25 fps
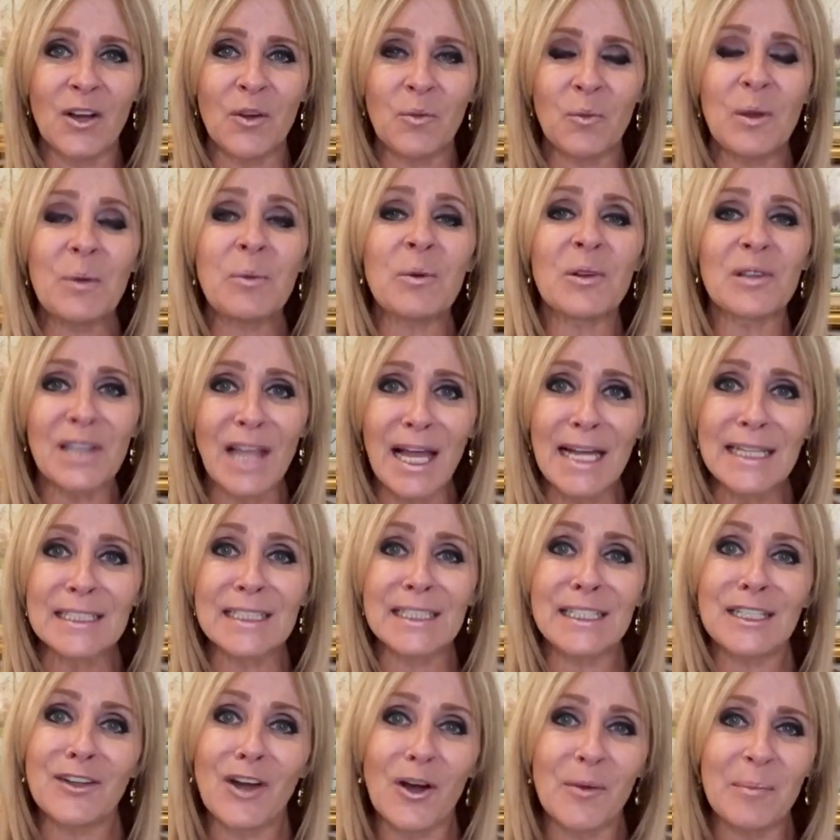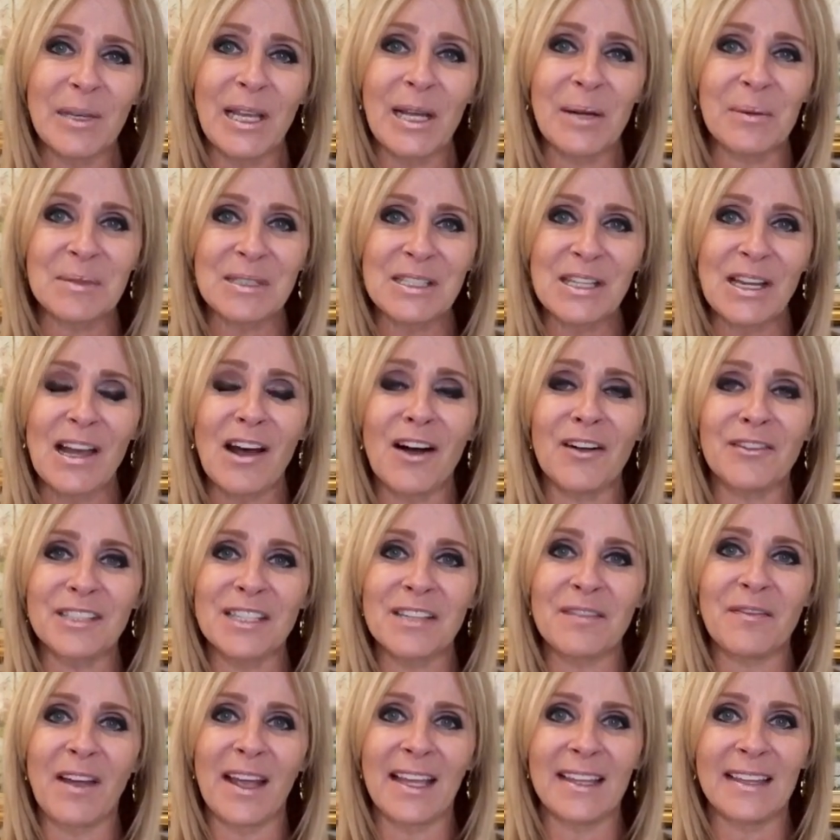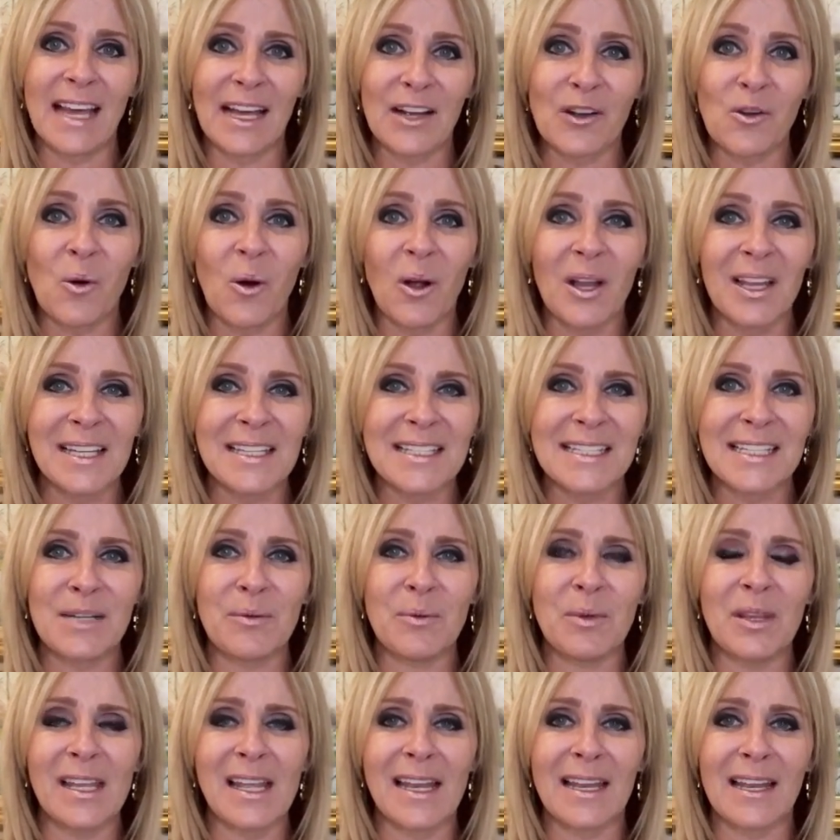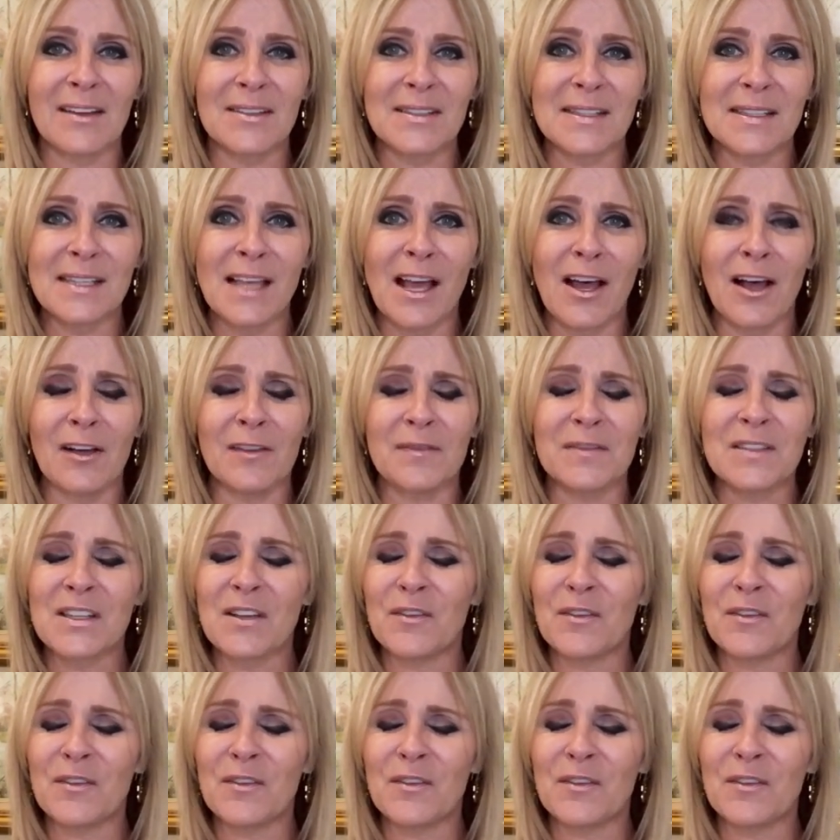we will likely not be able to cultivate that quality within ourselves.